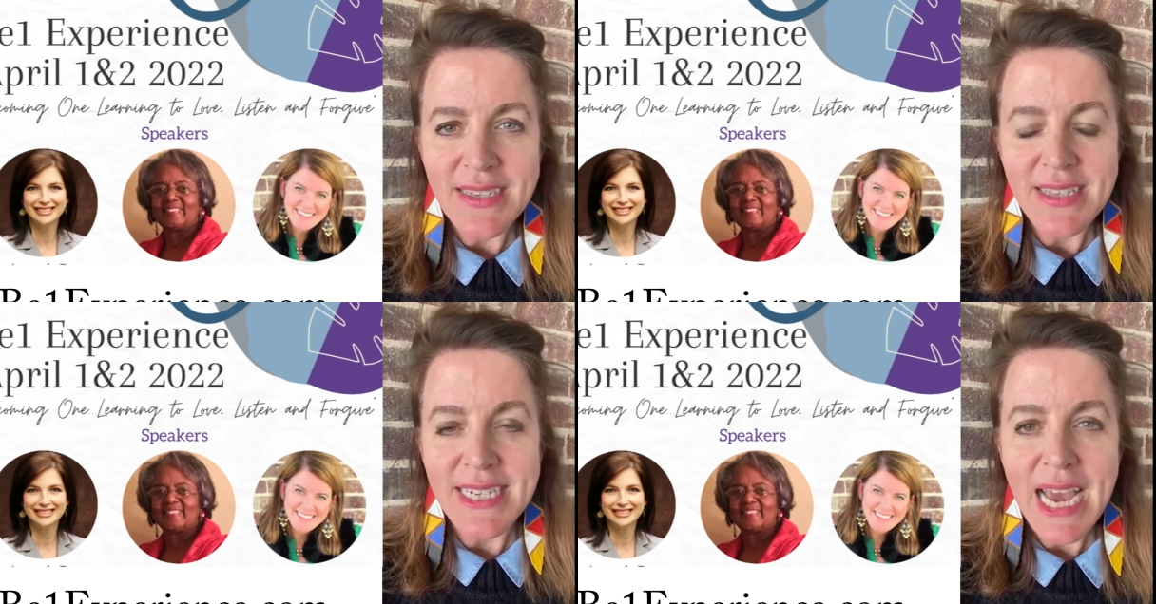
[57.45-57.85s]

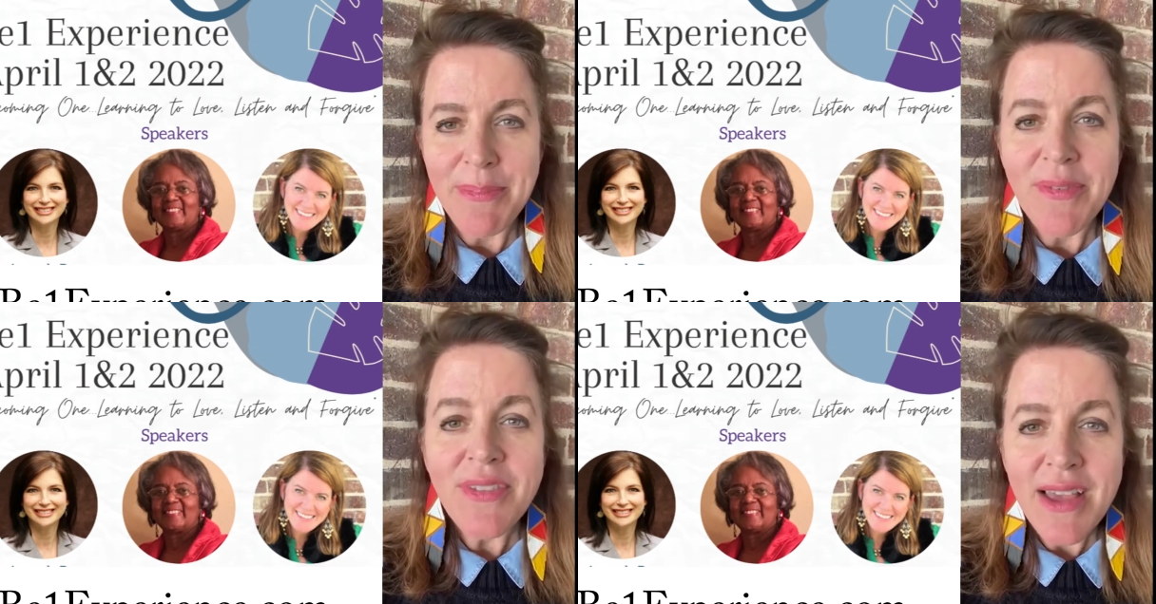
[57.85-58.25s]
Speaker 1: the type
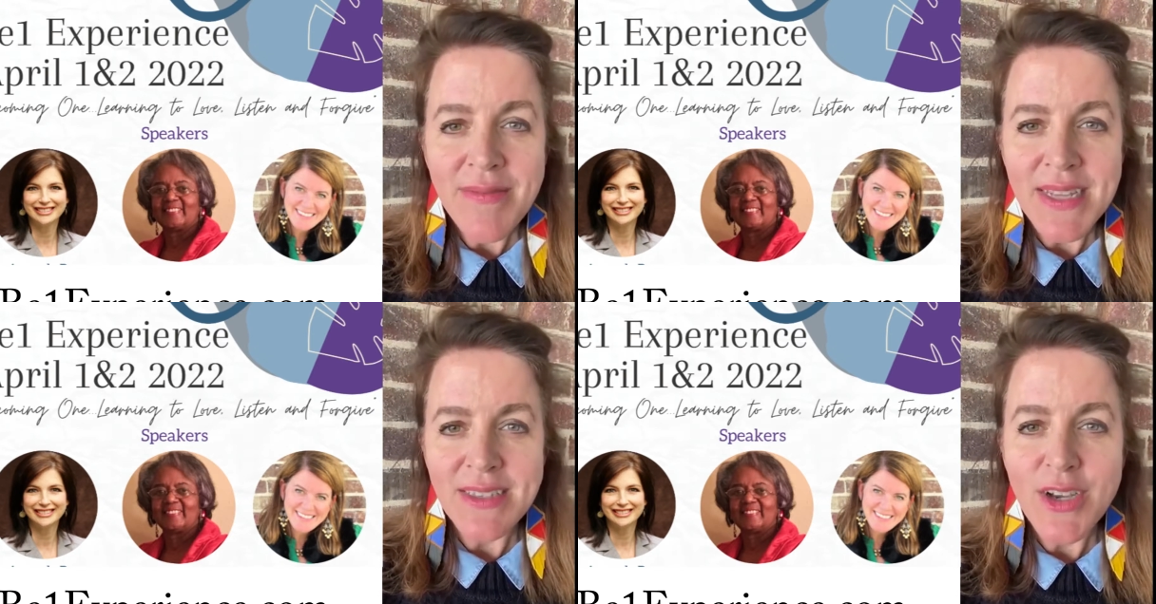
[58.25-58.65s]
of love
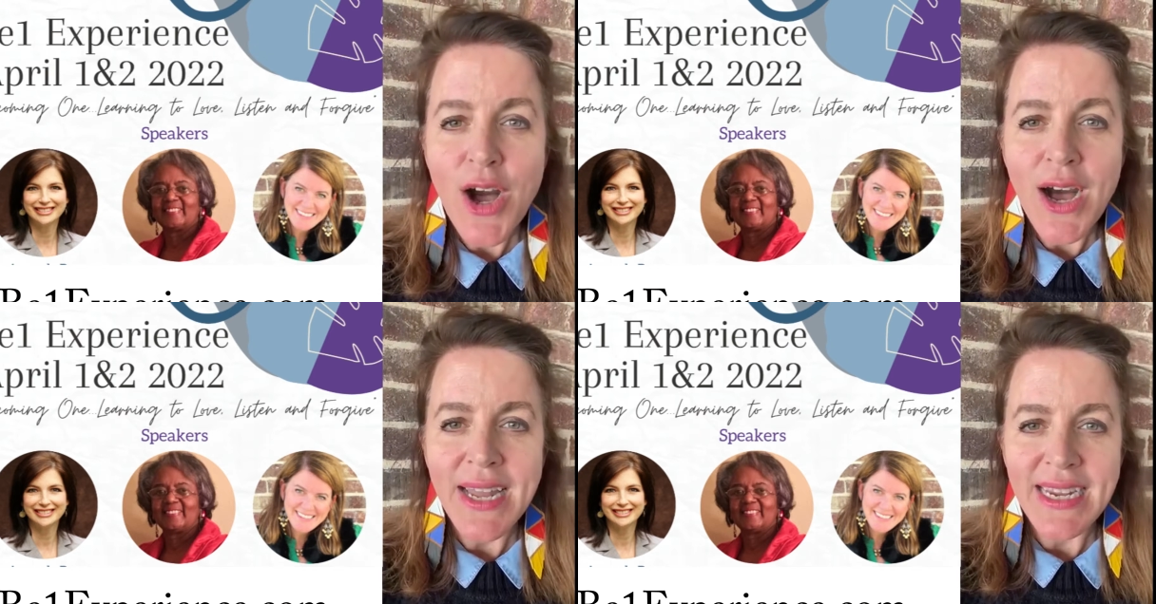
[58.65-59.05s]
that's
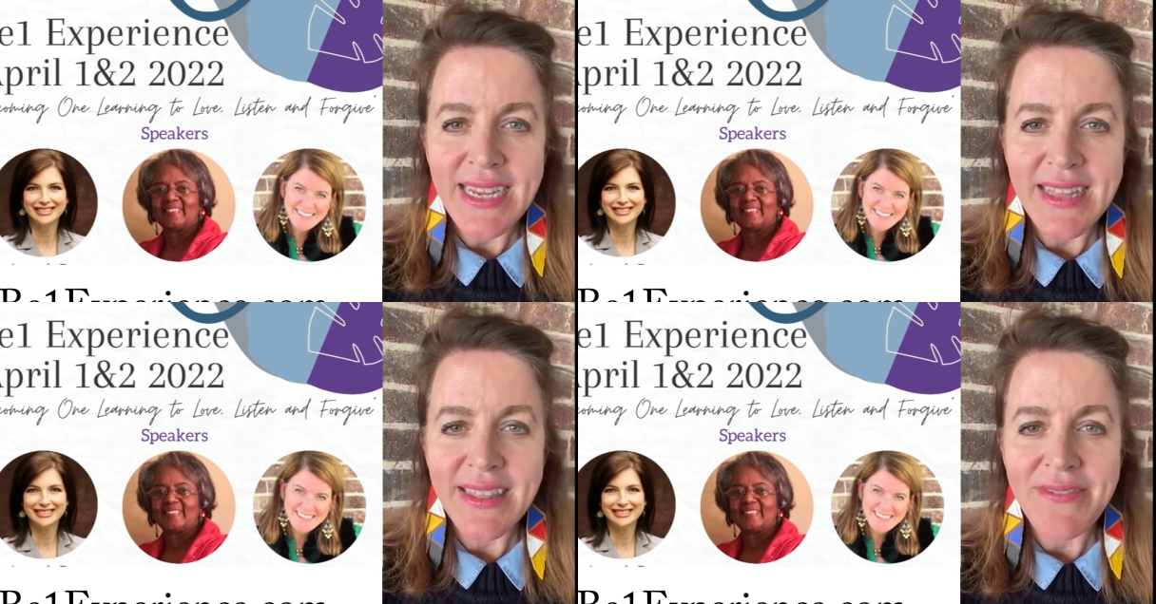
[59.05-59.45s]
caught
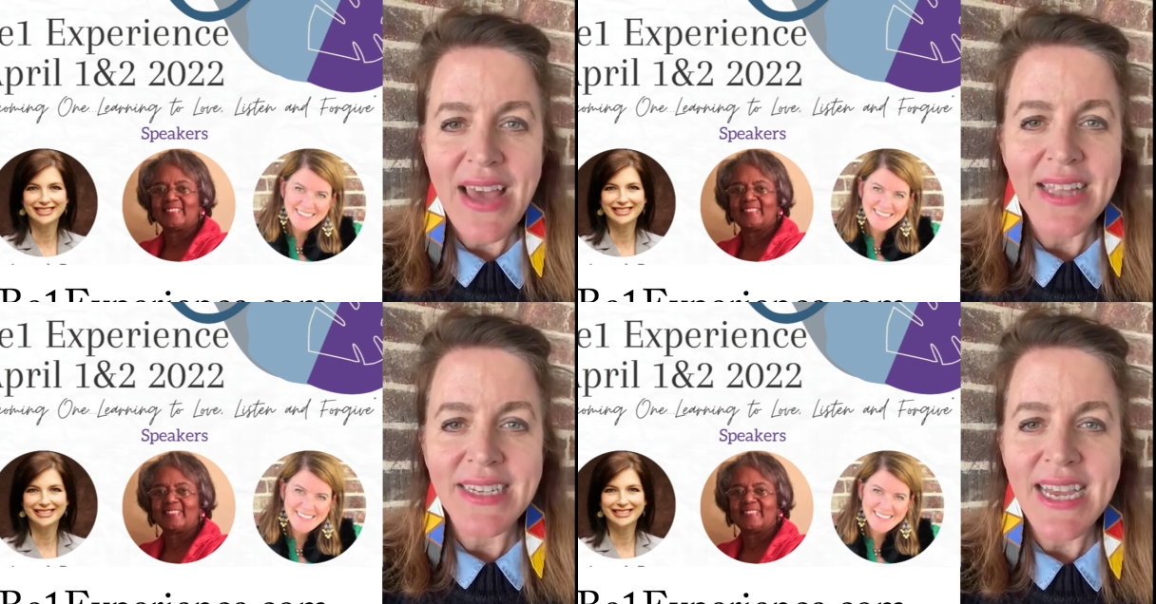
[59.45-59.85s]
in the
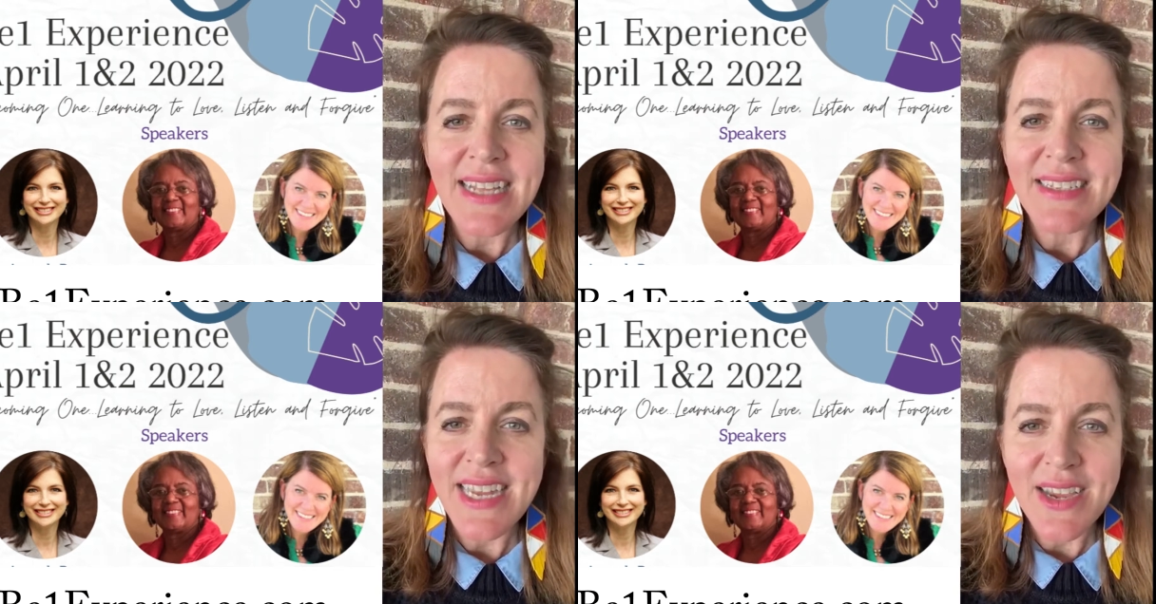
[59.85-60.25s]

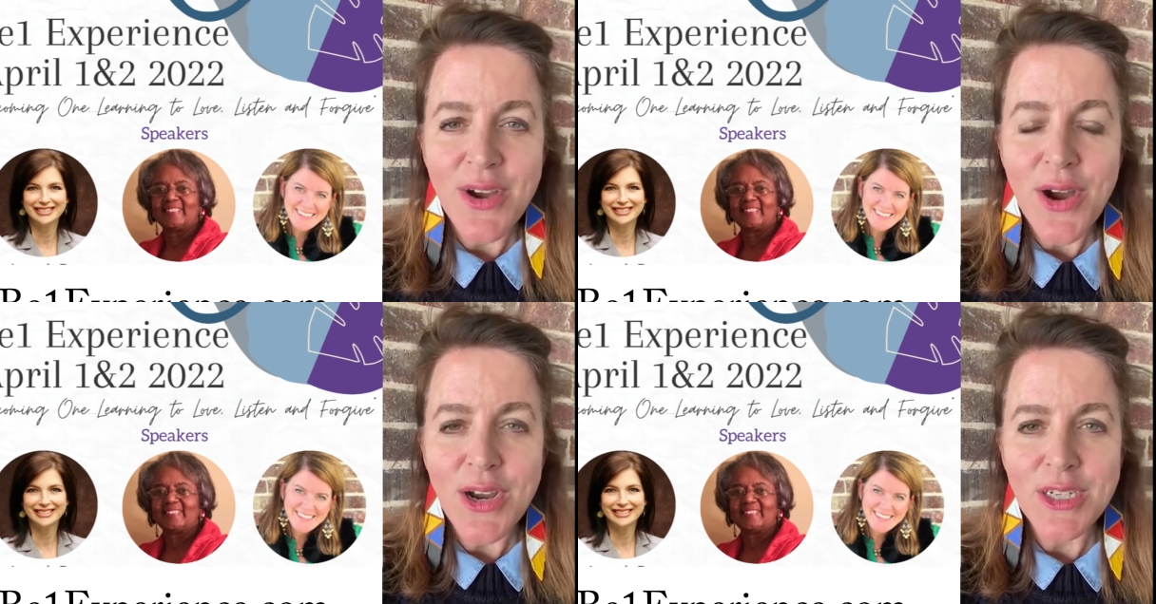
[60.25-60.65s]
Valentine's Day
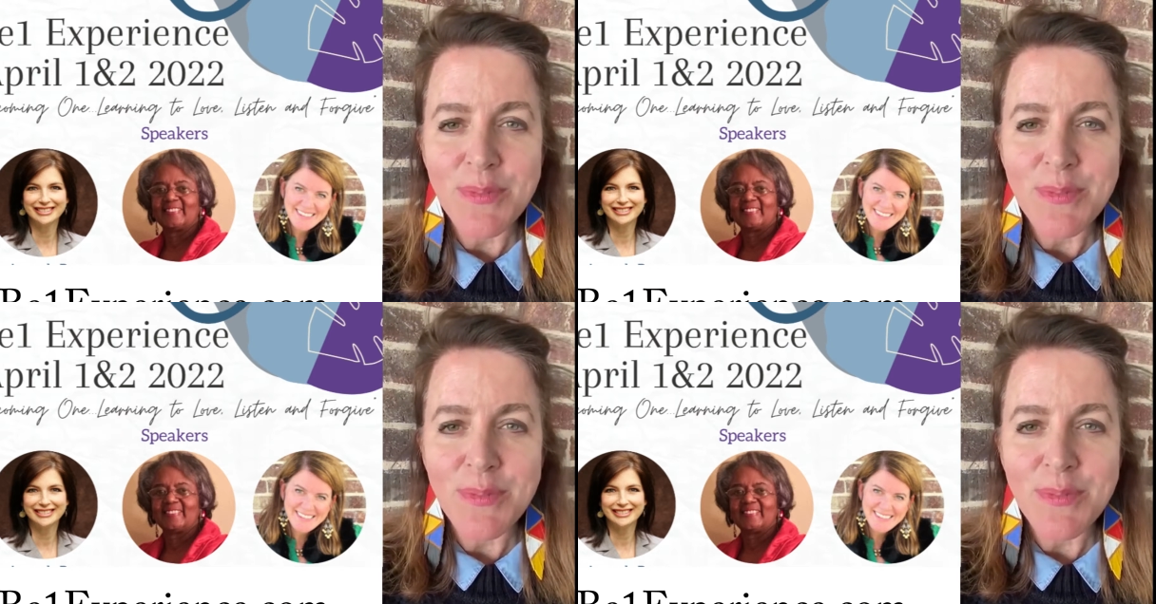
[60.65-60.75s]
cards,